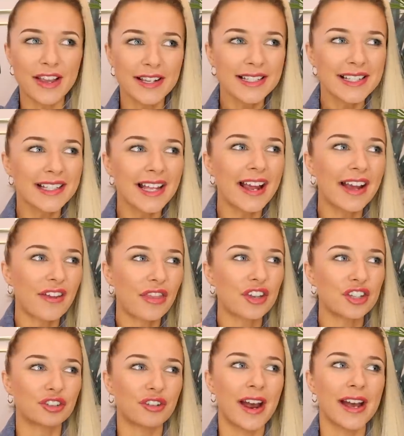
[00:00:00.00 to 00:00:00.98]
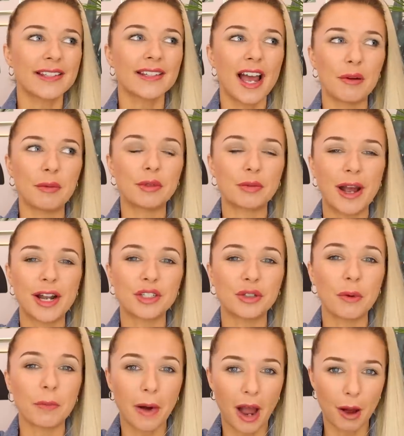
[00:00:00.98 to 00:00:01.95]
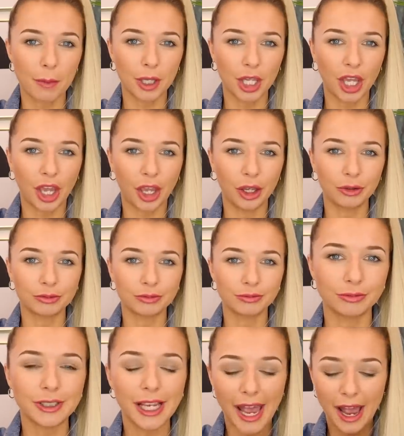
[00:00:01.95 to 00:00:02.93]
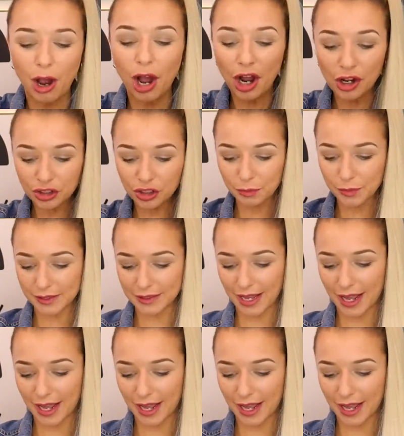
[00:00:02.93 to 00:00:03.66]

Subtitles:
This is like the dress I would wear to a barbecue. Yeah, 100%.